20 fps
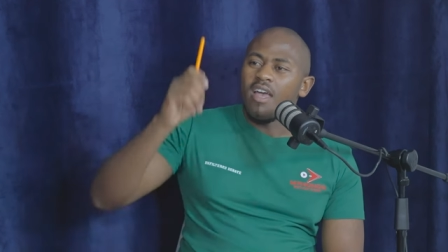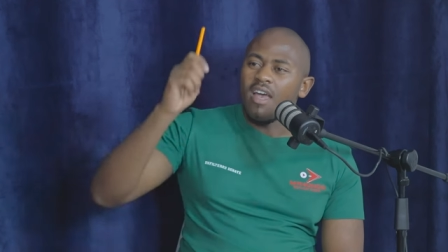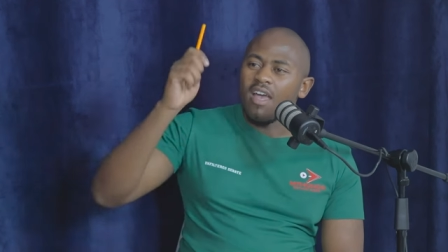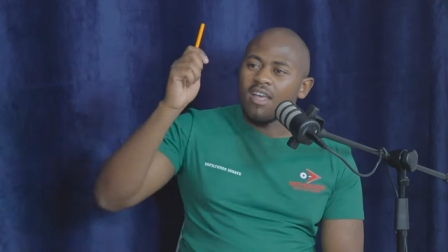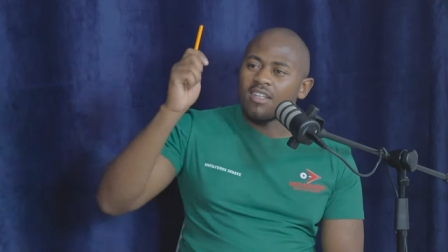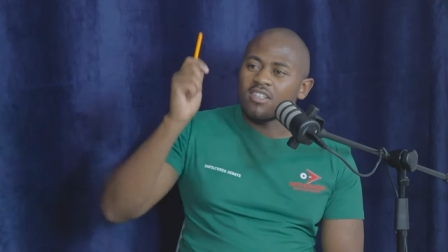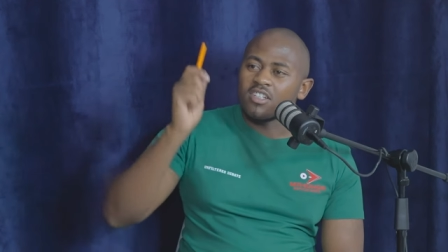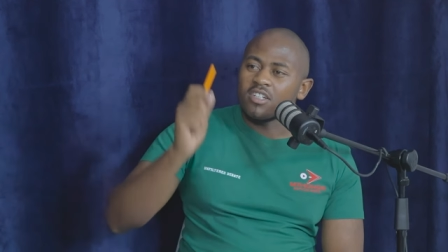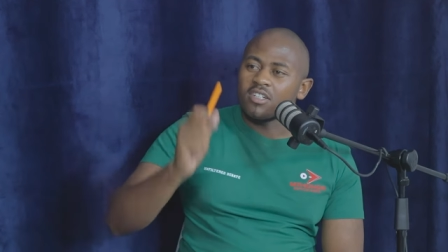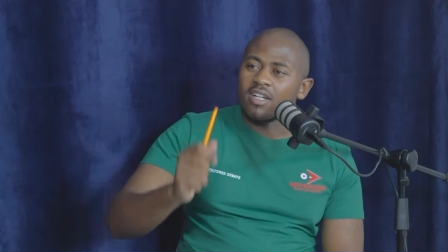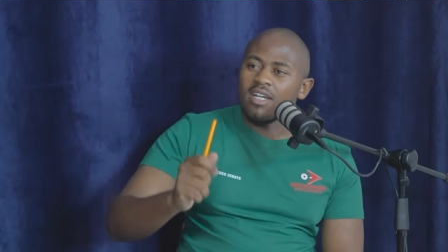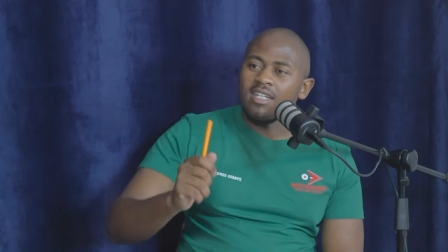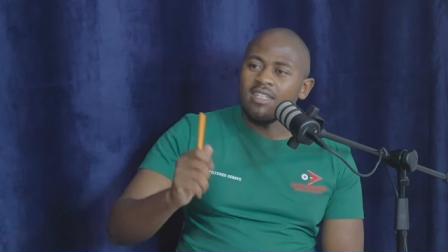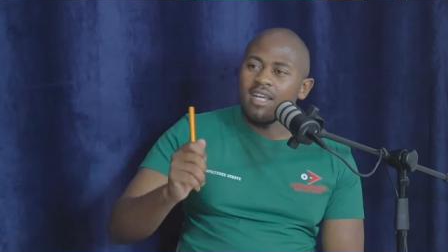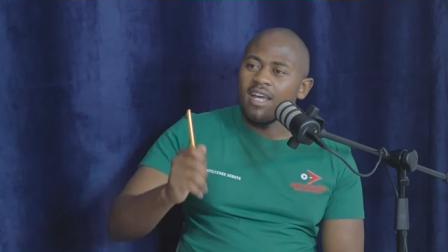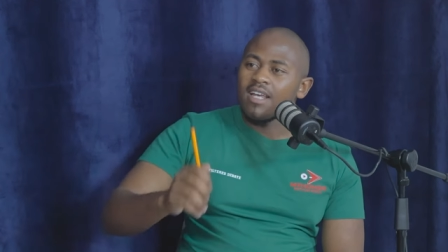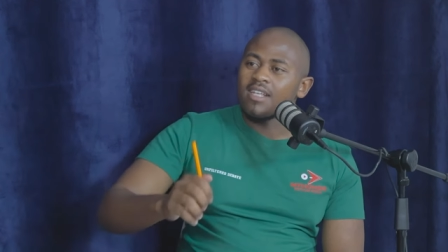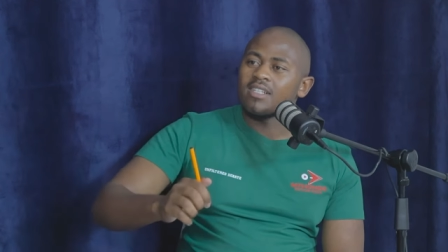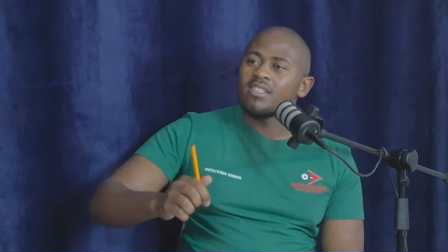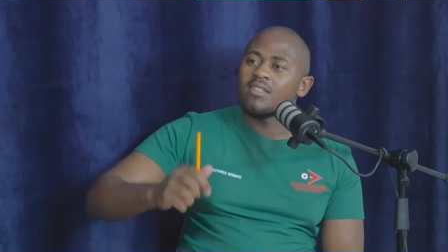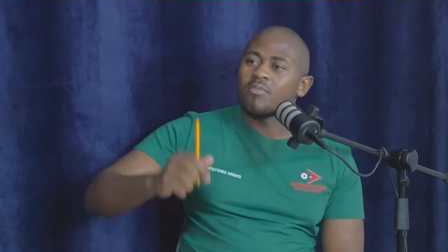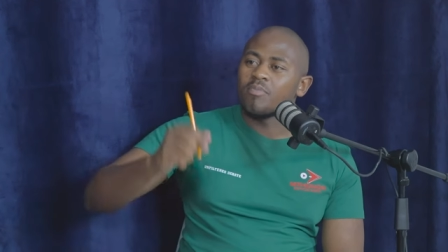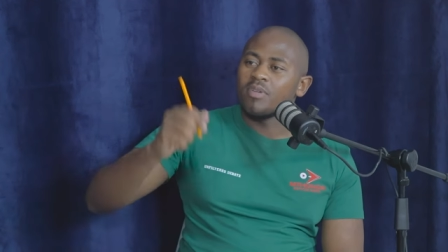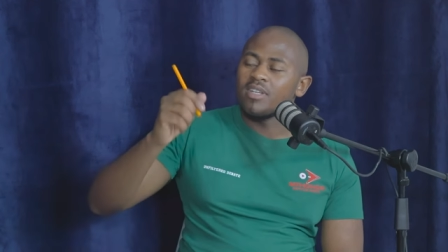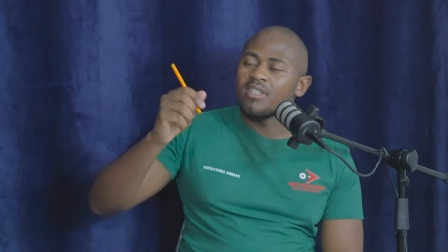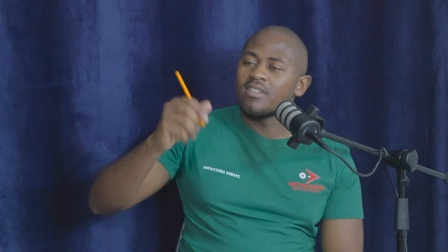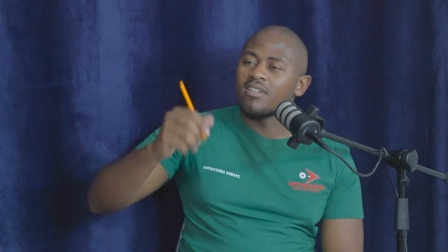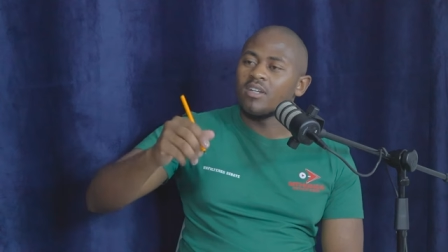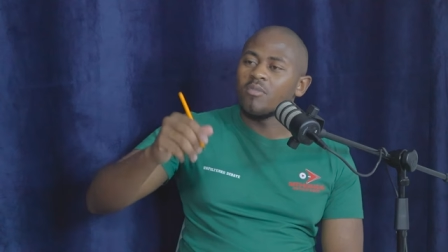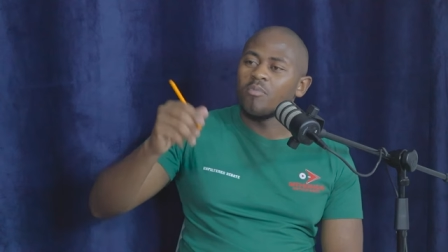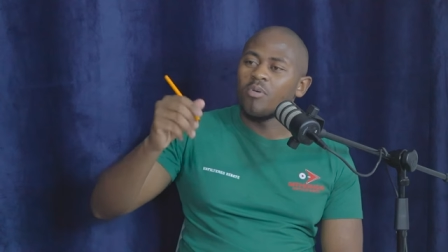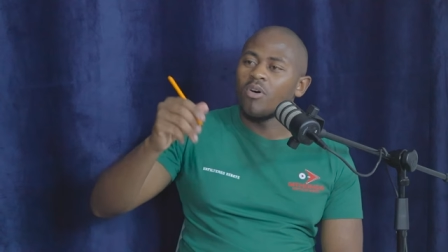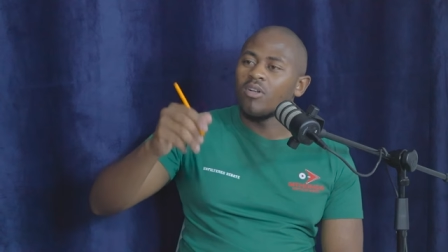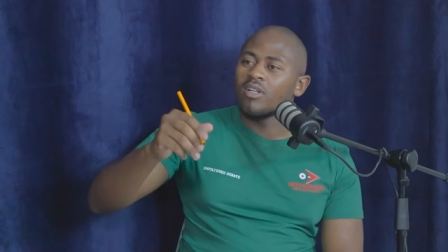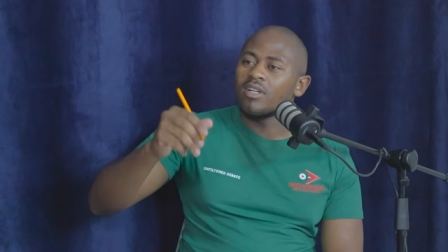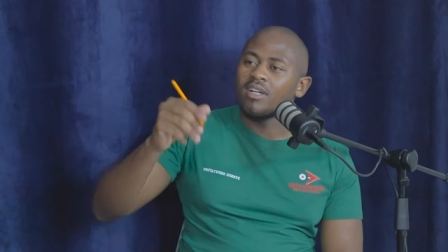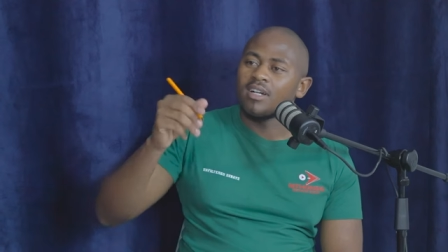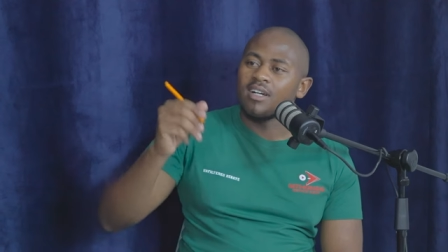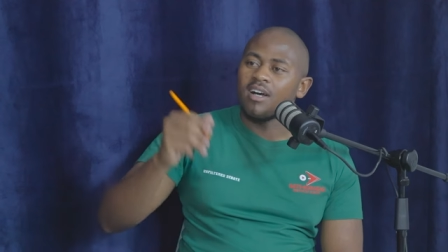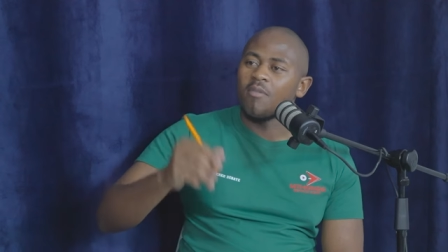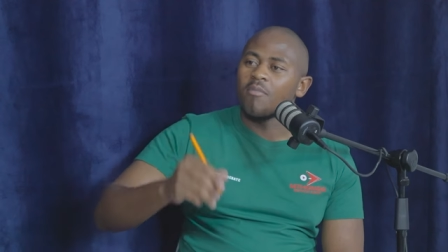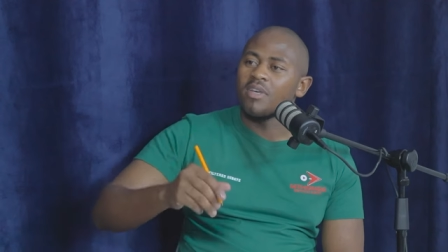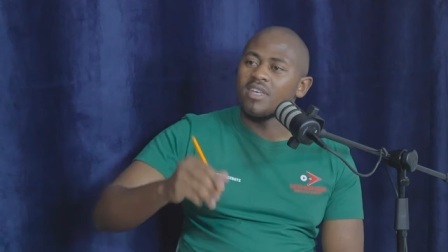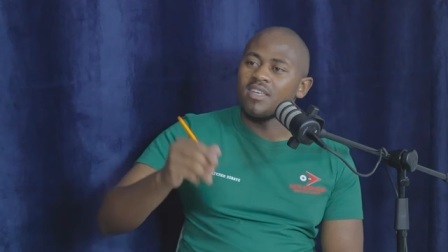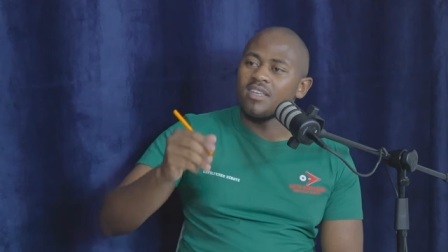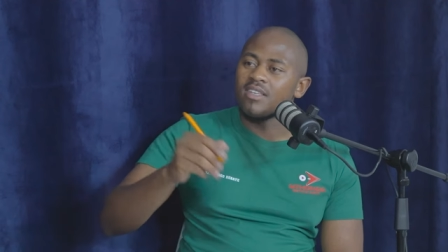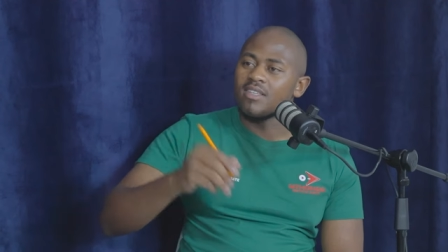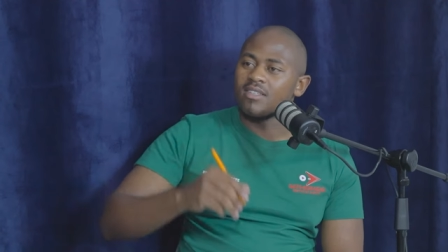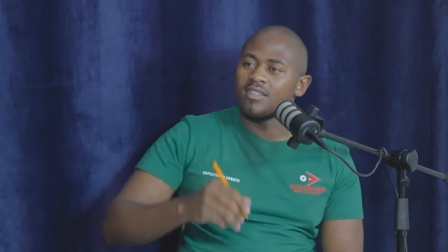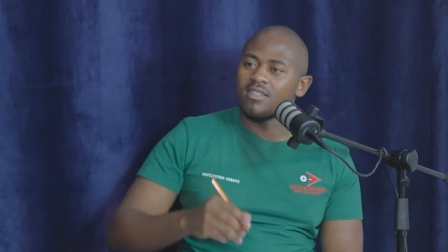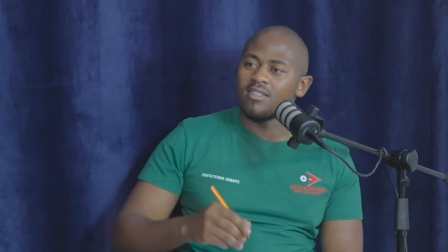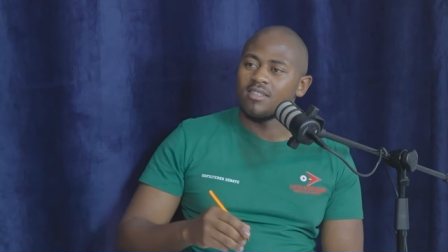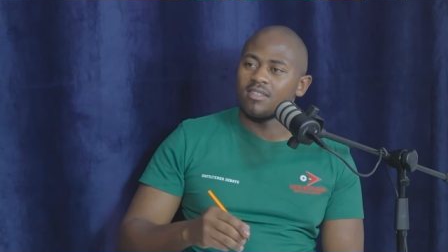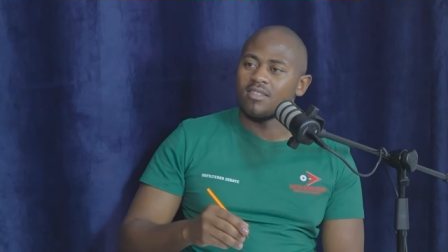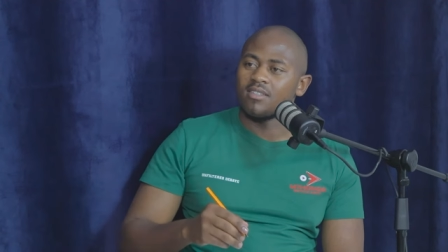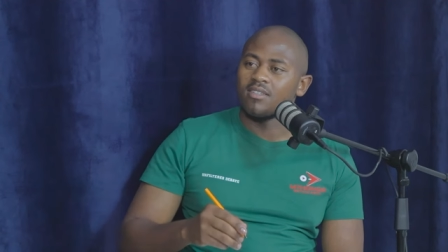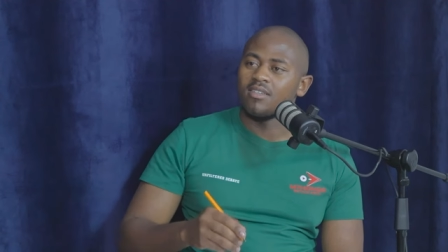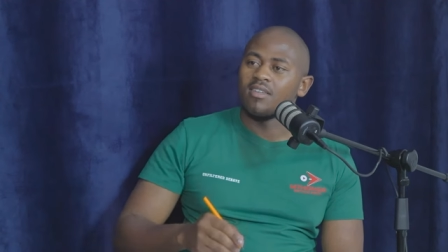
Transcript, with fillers: As great as President Paul Kagame is,